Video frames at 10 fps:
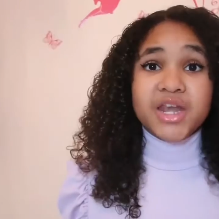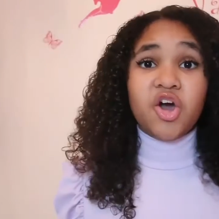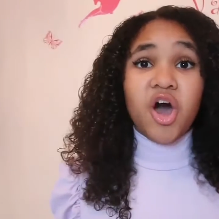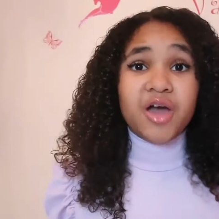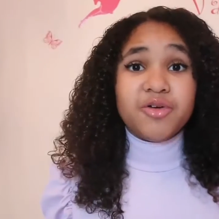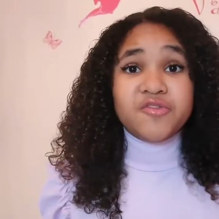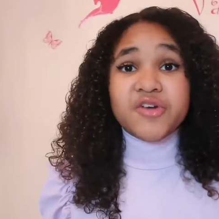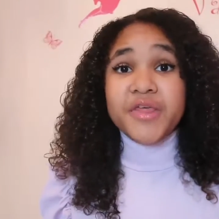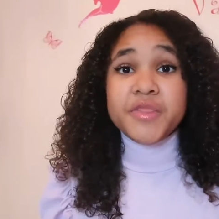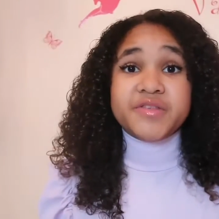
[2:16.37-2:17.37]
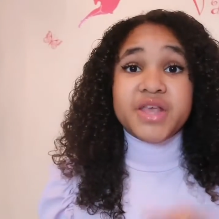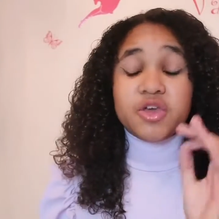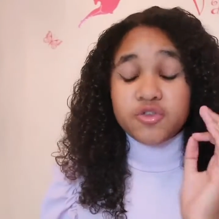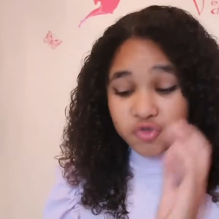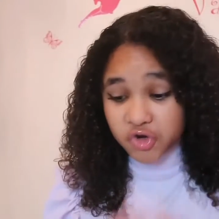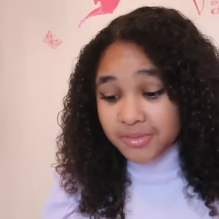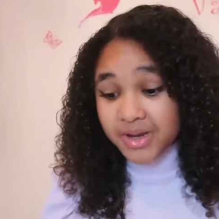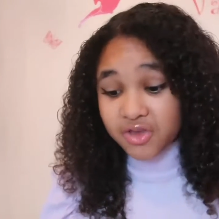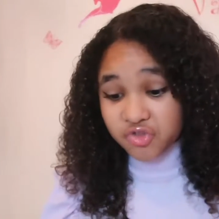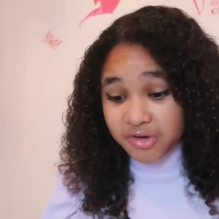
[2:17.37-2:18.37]
Now I would find this
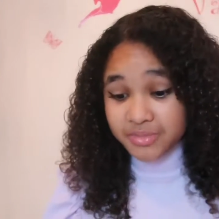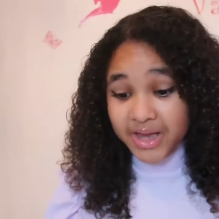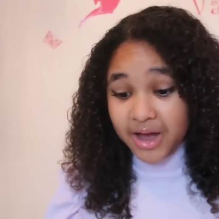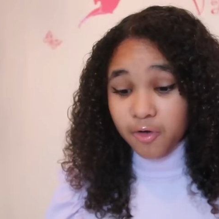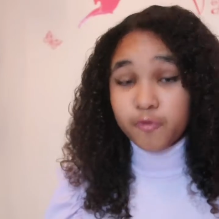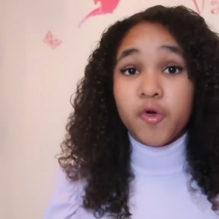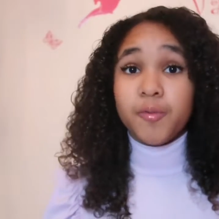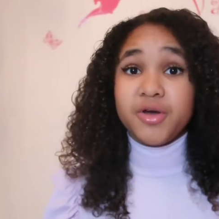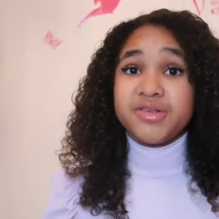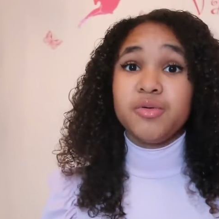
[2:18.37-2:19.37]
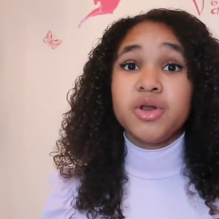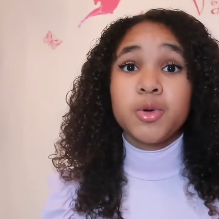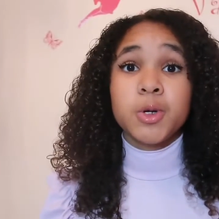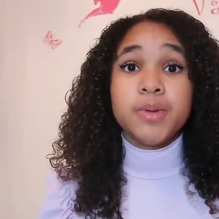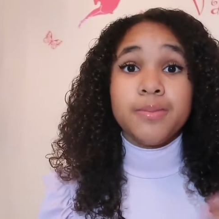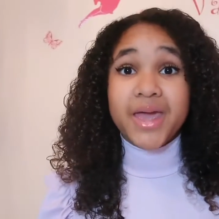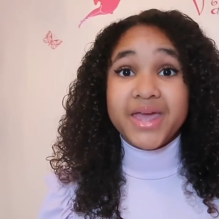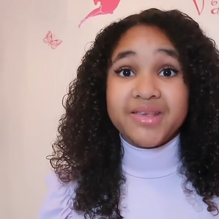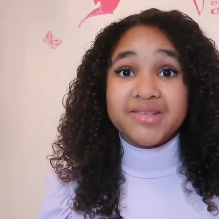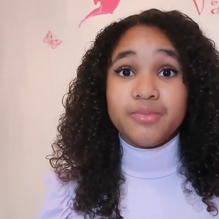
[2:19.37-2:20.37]
extremely helpful, because I wouldn't want to be
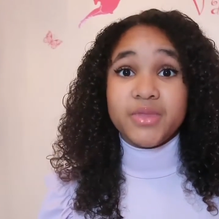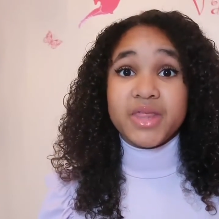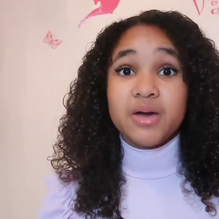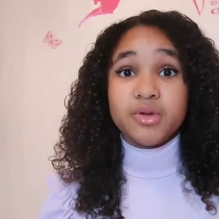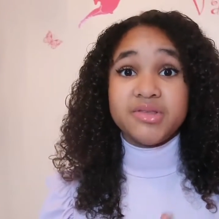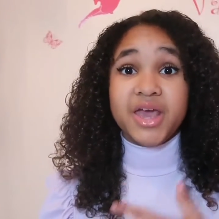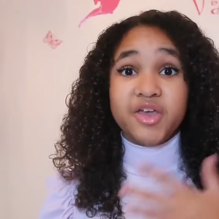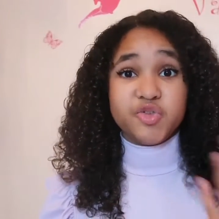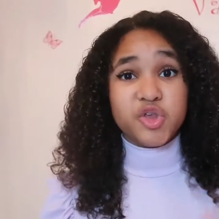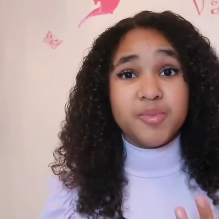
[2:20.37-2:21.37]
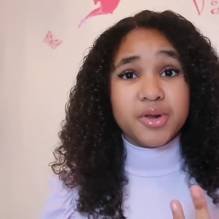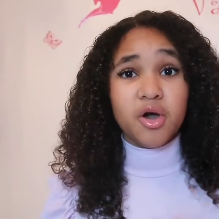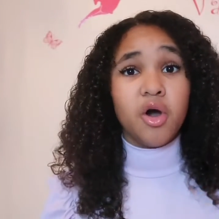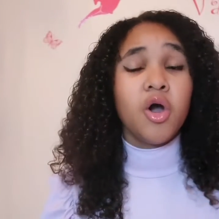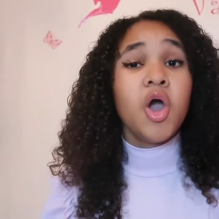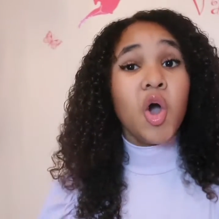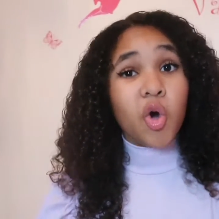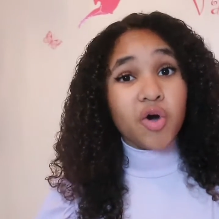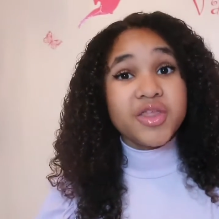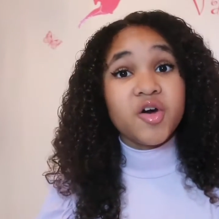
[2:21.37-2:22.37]
making something that would take super long
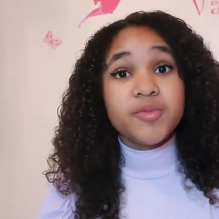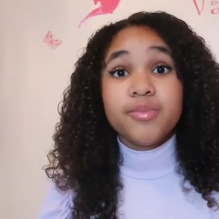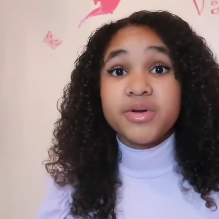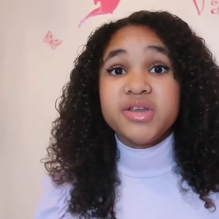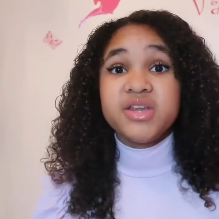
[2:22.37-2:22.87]
or that would be pretty